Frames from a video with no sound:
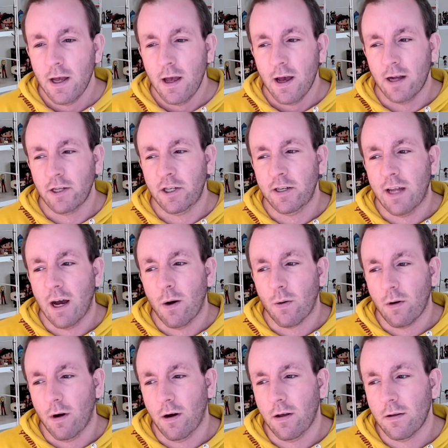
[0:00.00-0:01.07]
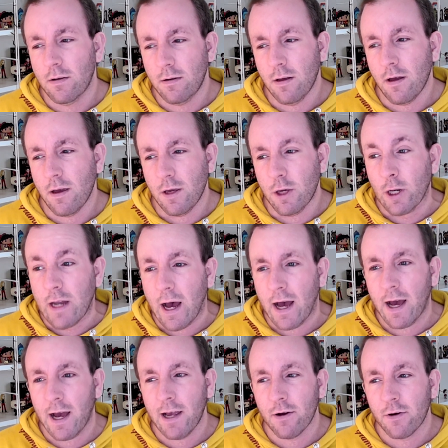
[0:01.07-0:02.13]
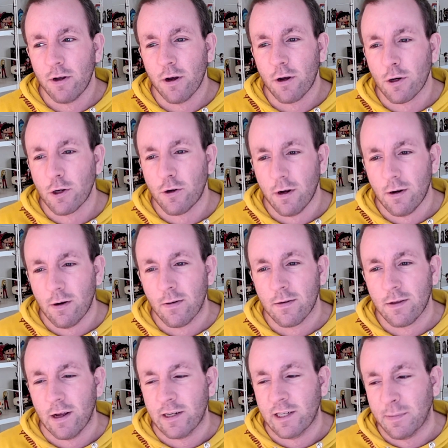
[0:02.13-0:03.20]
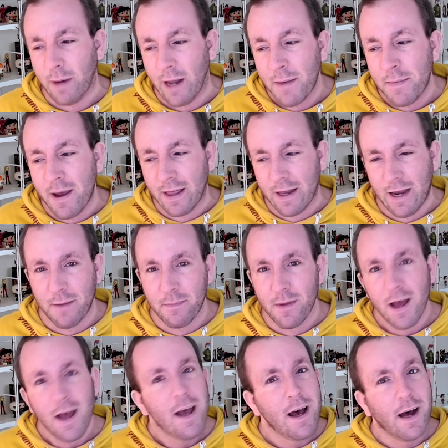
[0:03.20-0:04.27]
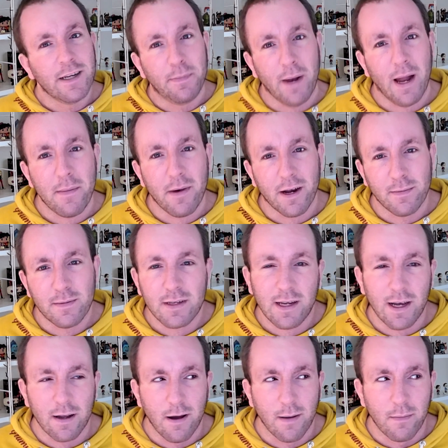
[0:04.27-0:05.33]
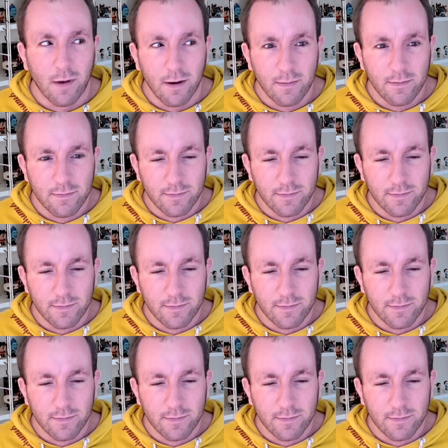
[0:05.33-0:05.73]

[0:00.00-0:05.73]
And she's now got Yudai under control. Like, she's blackmailing him, and she blackmailed him to kill her mum.